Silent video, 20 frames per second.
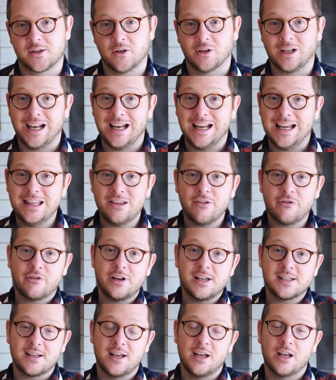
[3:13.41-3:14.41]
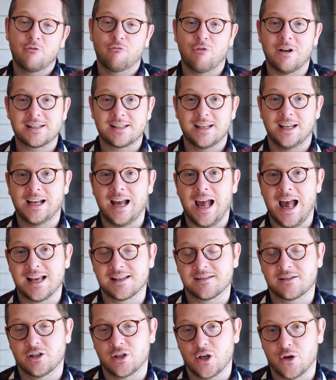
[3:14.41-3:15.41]
So get it in the freezer, resting
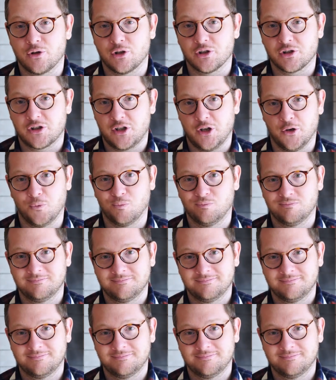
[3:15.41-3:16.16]
as the dough does too.